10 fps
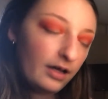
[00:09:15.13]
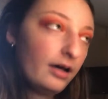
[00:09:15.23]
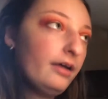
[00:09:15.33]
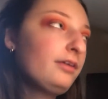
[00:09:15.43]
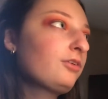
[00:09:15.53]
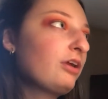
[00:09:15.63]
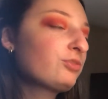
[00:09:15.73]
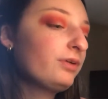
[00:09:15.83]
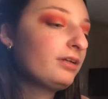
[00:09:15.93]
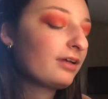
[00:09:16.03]
I
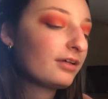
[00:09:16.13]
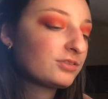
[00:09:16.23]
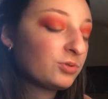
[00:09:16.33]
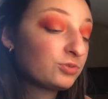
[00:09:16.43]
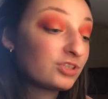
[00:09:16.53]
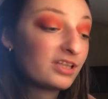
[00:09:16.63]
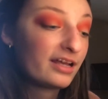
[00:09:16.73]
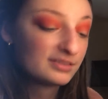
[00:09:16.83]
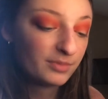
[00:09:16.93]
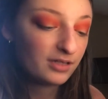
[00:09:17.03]
graduated high school just
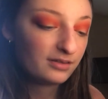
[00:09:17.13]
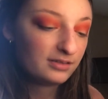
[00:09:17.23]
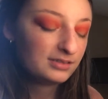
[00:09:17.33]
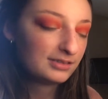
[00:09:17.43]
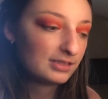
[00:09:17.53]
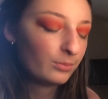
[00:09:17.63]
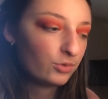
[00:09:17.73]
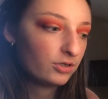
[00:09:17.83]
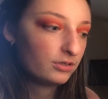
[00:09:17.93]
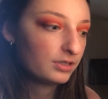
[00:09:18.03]
last month in
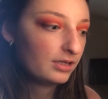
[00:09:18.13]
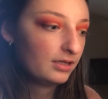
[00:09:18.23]
December,